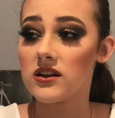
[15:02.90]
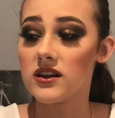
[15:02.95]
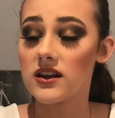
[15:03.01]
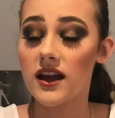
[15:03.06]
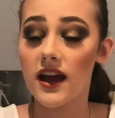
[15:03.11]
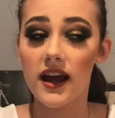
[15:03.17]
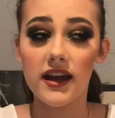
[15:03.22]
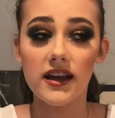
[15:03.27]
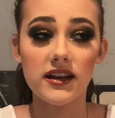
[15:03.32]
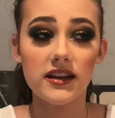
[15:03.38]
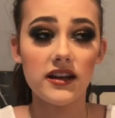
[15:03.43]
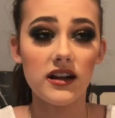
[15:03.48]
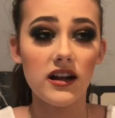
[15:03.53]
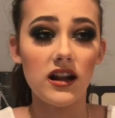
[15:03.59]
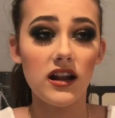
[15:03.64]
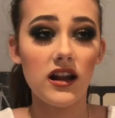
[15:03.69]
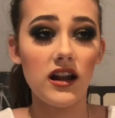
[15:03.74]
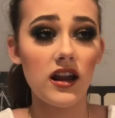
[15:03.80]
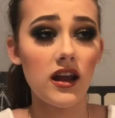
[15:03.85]

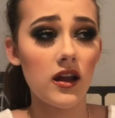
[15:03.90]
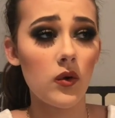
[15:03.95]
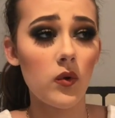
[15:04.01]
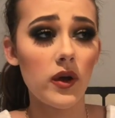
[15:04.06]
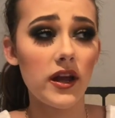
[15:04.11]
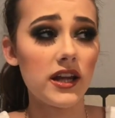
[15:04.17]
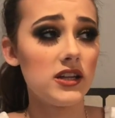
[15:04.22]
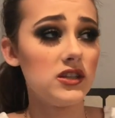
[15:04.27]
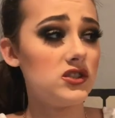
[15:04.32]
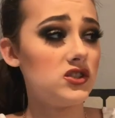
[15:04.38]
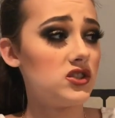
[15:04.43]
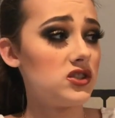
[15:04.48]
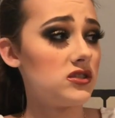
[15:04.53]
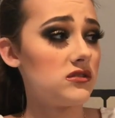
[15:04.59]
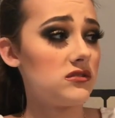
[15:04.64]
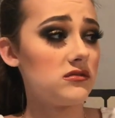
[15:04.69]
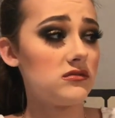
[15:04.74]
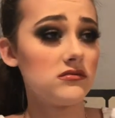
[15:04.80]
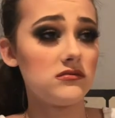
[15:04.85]

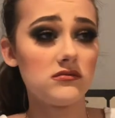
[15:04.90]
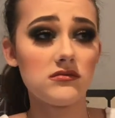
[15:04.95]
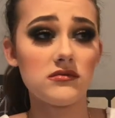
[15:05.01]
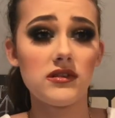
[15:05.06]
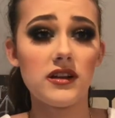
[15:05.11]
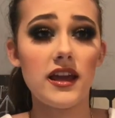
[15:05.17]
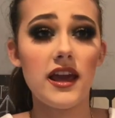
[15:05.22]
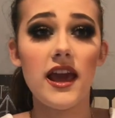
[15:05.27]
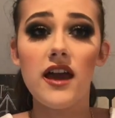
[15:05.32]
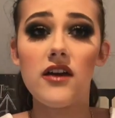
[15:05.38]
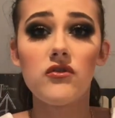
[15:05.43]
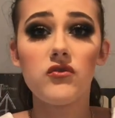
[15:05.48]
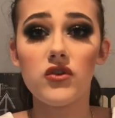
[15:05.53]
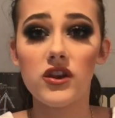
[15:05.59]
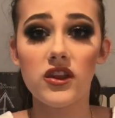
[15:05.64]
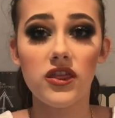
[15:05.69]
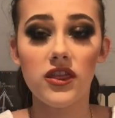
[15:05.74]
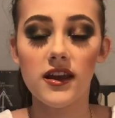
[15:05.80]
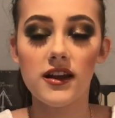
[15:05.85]
language,
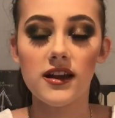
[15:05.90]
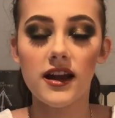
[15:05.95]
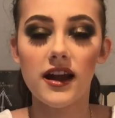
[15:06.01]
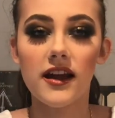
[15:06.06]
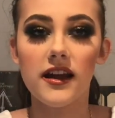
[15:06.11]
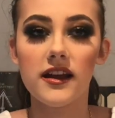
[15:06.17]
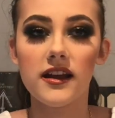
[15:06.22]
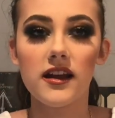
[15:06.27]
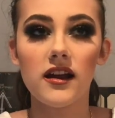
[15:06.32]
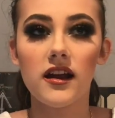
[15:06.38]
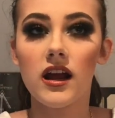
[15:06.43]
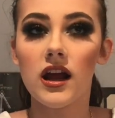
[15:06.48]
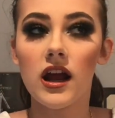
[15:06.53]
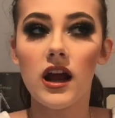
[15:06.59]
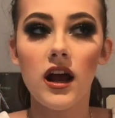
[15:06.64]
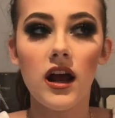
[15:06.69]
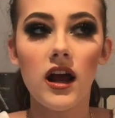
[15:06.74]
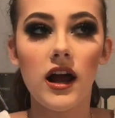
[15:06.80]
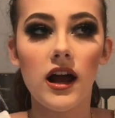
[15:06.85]
everything. Like,
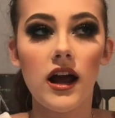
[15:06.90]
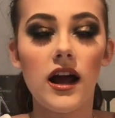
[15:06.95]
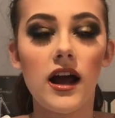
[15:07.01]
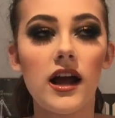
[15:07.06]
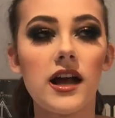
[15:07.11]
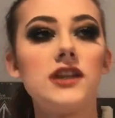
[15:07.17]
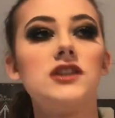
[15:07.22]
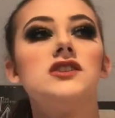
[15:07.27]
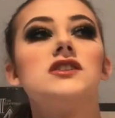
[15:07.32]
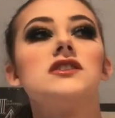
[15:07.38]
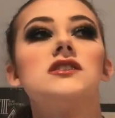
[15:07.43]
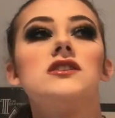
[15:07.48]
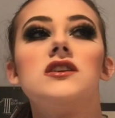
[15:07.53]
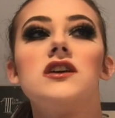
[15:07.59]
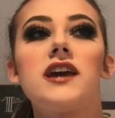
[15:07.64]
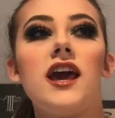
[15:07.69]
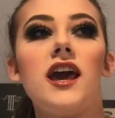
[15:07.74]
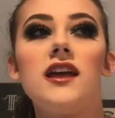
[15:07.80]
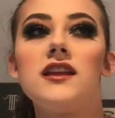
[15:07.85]
I just
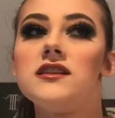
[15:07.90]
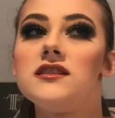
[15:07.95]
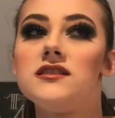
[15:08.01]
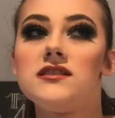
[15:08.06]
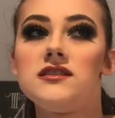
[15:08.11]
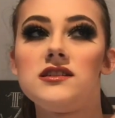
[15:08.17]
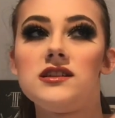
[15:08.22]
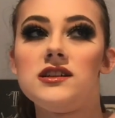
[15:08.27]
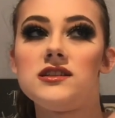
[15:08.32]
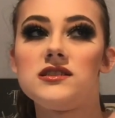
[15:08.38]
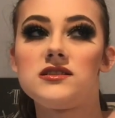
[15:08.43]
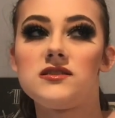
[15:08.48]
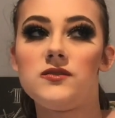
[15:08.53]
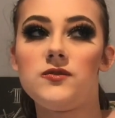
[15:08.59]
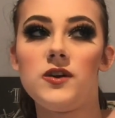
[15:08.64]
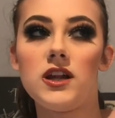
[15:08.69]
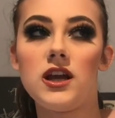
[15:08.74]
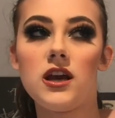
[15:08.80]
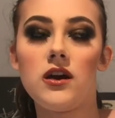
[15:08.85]
look at his
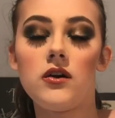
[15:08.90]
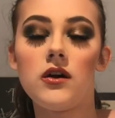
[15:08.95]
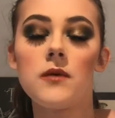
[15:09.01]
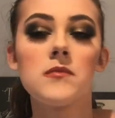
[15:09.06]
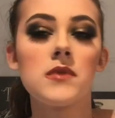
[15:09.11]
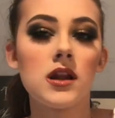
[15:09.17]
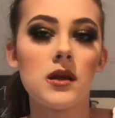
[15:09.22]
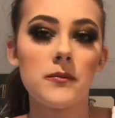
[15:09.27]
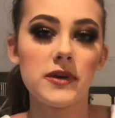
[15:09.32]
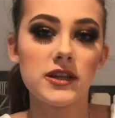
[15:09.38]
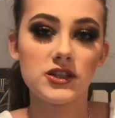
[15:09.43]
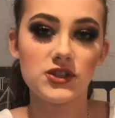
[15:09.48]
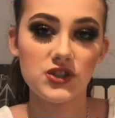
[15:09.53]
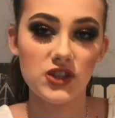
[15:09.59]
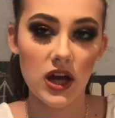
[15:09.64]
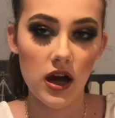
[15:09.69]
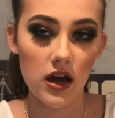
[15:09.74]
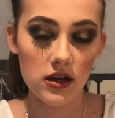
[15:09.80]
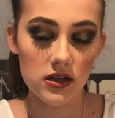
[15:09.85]
video, I'm a little bit
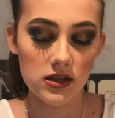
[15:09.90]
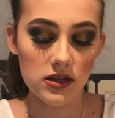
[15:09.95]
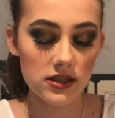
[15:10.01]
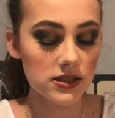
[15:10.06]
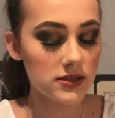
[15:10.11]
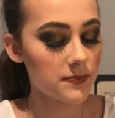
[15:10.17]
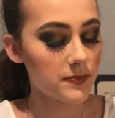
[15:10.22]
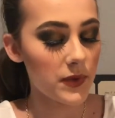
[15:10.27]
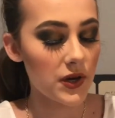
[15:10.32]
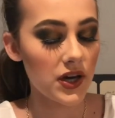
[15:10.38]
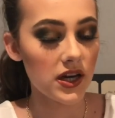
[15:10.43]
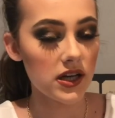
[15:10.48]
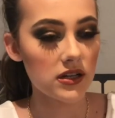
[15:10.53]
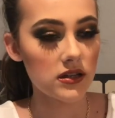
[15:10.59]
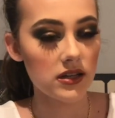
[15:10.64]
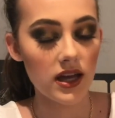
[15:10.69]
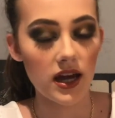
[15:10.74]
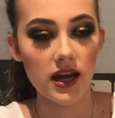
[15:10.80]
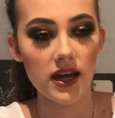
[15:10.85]
jealous,
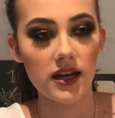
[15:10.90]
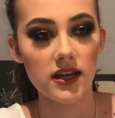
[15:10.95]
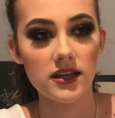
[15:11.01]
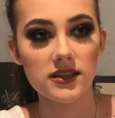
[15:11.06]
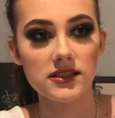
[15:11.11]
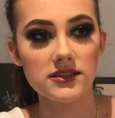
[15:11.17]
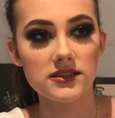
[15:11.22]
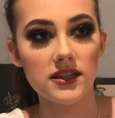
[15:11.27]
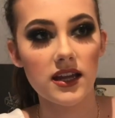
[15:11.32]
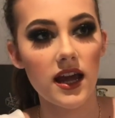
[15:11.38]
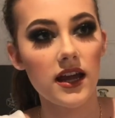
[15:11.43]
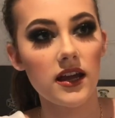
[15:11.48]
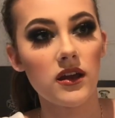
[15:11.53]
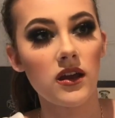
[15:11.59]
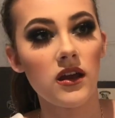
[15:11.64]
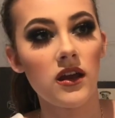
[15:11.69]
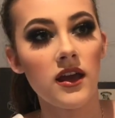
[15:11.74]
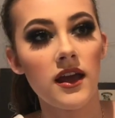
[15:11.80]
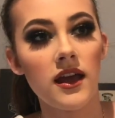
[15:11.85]
but like, it's like
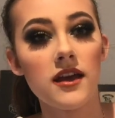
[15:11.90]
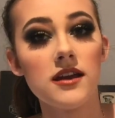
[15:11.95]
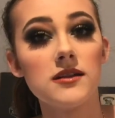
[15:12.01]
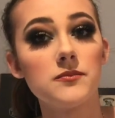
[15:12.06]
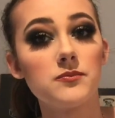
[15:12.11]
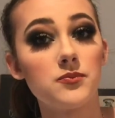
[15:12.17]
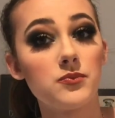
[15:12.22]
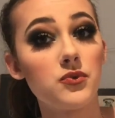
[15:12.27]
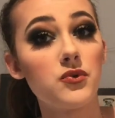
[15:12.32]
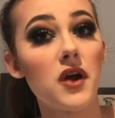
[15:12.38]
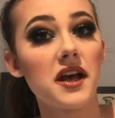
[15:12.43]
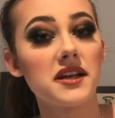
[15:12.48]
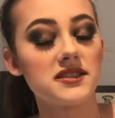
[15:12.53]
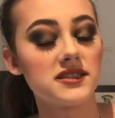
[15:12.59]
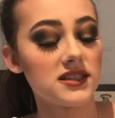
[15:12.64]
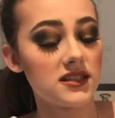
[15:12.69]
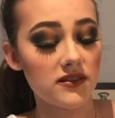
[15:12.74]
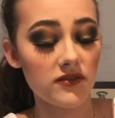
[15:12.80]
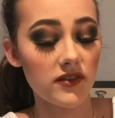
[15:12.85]

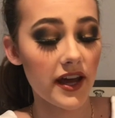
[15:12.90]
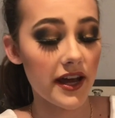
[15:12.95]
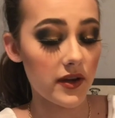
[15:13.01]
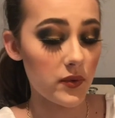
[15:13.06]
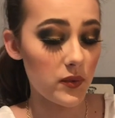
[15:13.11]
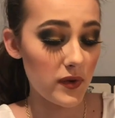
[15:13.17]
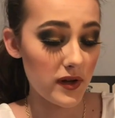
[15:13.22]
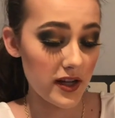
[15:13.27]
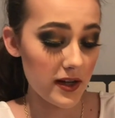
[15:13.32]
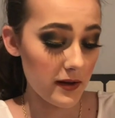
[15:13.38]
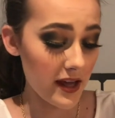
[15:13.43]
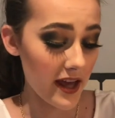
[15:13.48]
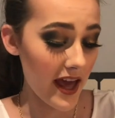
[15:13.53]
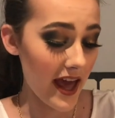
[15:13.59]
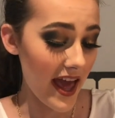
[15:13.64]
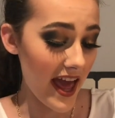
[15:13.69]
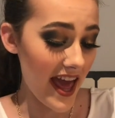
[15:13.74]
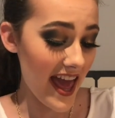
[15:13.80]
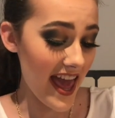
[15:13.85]
impressive, like really.
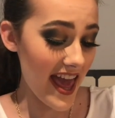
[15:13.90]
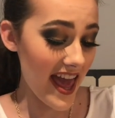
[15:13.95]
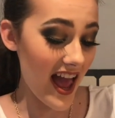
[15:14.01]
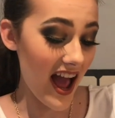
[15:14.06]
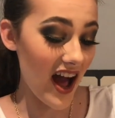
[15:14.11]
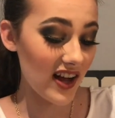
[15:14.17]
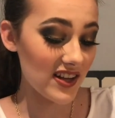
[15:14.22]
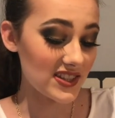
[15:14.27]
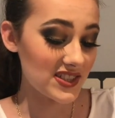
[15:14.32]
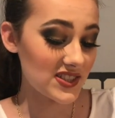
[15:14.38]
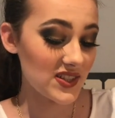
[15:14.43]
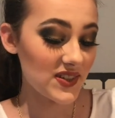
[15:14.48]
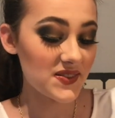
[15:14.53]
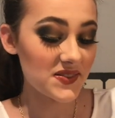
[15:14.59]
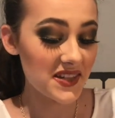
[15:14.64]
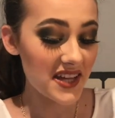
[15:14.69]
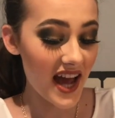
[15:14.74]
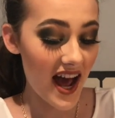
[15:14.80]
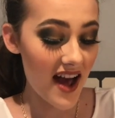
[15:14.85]
And also
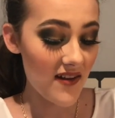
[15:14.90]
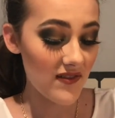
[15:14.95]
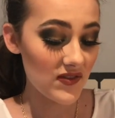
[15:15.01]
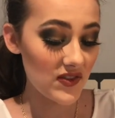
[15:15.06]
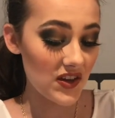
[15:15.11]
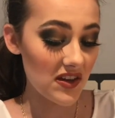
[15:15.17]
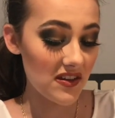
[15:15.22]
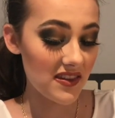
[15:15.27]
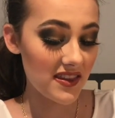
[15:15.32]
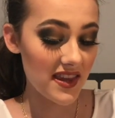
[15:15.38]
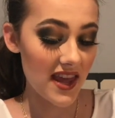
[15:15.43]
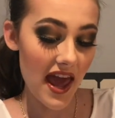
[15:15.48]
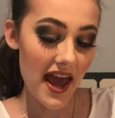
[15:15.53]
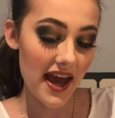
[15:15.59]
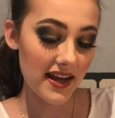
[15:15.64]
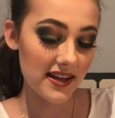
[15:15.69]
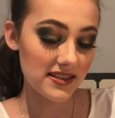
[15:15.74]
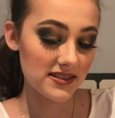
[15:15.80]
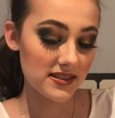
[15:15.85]
we have the
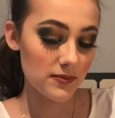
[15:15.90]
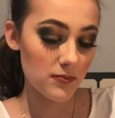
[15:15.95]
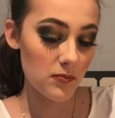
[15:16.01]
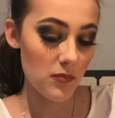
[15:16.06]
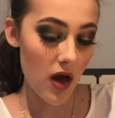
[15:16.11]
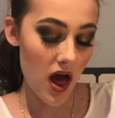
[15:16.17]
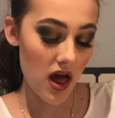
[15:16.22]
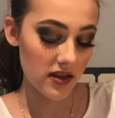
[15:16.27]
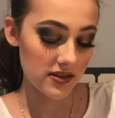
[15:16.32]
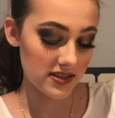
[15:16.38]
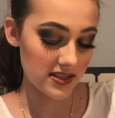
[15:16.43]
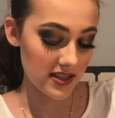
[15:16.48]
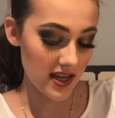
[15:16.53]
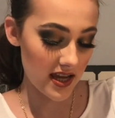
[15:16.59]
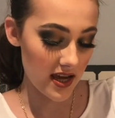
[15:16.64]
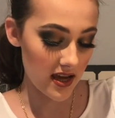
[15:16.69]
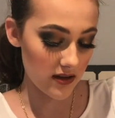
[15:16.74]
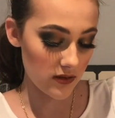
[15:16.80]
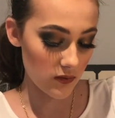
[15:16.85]
next month's
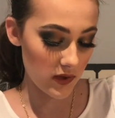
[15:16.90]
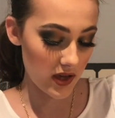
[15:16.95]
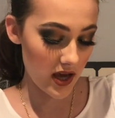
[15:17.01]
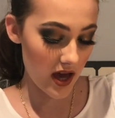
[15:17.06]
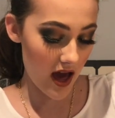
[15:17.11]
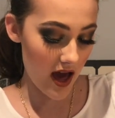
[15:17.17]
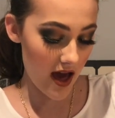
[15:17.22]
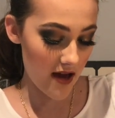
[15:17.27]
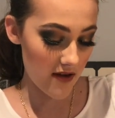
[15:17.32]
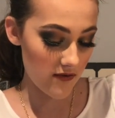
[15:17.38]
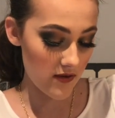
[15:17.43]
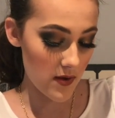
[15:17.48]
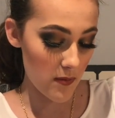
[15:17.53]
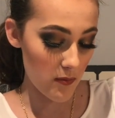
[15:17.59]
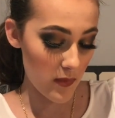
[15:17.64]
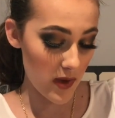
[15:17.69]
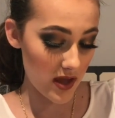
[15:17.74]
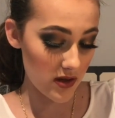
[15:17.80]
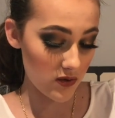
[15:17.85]
it, we have
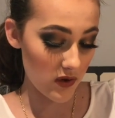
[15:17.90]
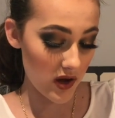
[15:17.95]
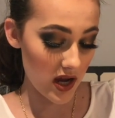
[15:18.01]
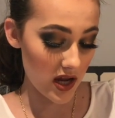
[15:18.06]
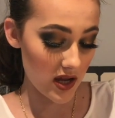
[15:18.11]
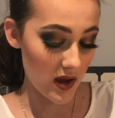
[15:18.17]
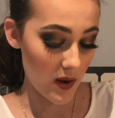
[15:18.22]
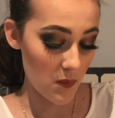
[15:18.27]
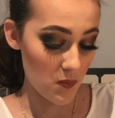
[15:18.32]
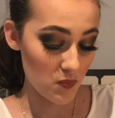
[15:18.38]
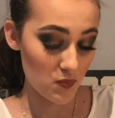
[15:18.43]
Mandrake.